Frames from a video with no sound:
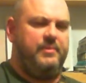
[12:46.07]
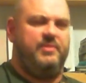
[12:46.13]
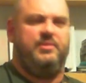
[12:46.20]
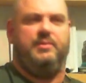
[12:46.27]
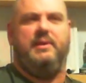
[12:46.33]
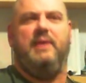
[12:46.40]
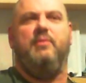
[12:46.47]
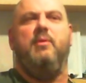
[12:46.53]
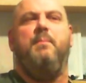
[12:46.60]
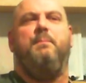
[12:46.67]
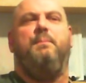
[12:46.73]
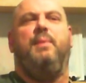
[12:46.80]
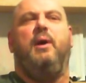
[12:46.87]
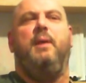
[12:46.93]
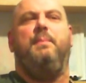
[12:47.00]
So now we're
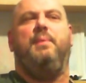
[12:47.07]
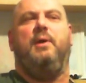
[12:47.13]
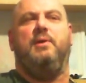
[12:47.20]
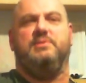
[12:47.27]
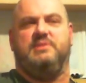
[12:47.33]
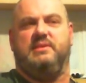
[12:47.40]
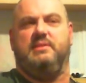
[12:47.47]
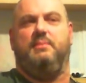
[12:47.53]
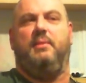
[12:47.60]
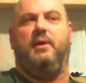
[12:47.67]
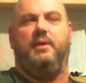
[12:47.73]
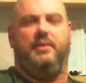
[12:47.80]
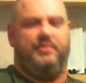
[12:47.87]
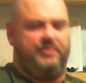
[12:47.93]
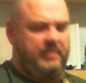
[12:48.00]
bypassing the
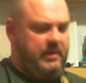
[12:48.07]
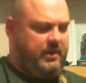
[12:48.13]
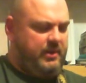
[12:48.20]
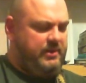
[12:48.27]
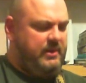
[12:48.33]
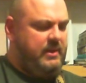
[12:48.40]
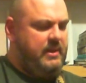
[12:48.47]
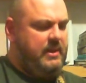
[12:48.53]
minor third,